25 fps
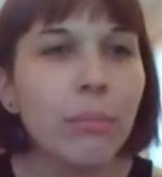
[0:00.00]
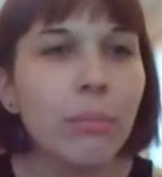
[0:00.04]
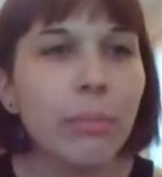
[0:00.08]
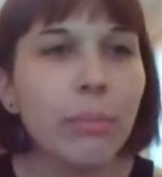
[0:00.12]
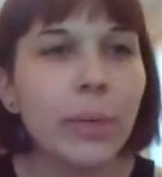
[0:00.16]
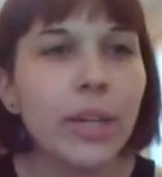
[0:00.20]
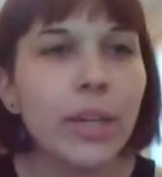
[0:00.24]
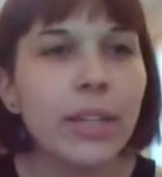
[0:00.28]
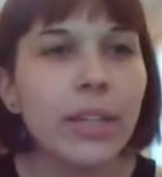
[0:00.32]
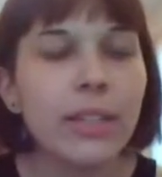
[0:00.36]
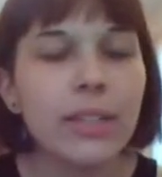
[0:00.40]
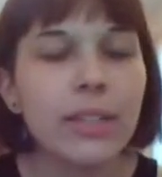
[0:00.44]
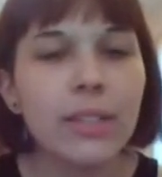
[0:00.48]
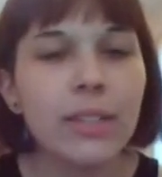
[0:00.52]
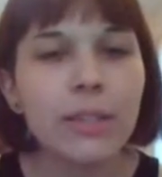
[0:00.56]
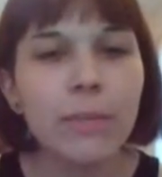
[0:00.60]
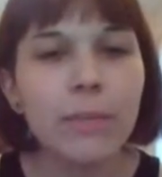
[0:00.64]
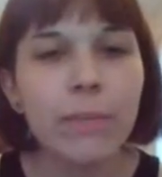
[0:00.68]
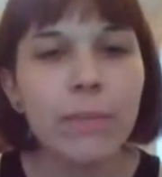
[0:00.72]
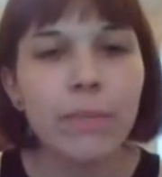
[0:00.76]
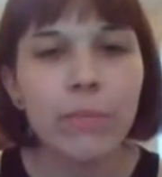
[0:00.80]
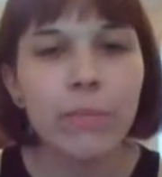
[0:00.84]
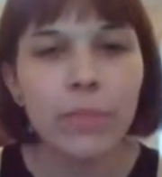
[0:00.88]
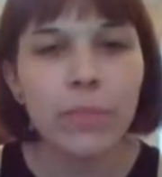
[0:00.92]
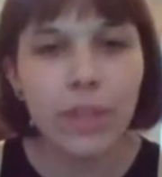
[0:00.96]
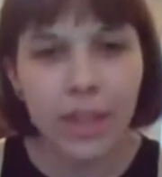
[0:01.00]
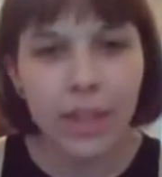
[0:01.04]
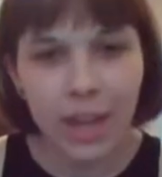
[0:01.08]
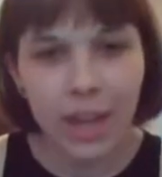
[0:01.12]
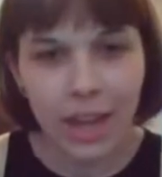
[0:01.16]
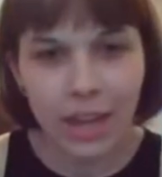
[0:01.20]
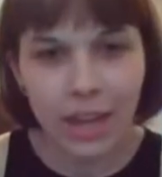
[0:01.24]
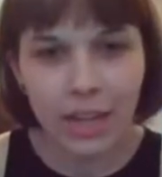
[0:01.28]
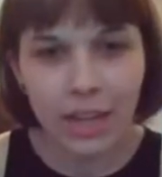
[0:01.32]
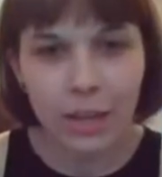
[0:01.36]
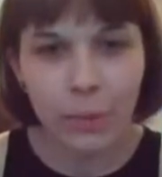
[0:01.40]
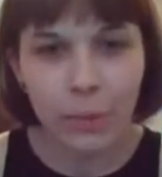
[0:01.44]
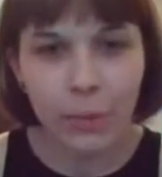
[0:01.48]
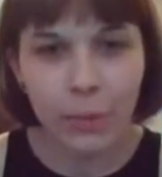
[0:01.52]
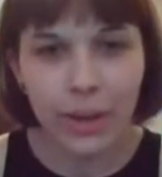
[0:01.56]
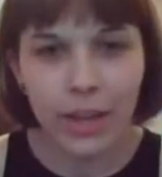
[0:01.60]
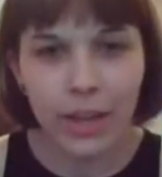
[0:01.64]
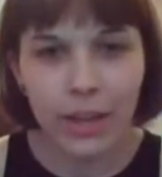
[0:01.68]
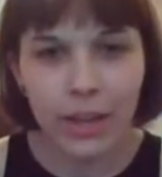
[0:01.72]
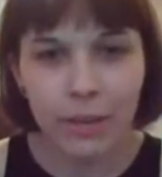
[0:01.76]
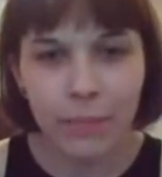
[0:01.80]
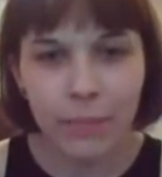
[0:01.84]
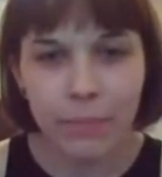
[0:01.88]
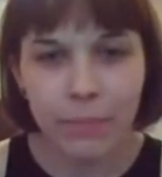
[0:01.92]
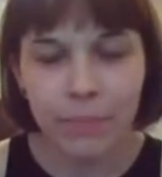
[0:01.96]
But
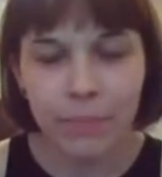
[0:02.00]
anyway,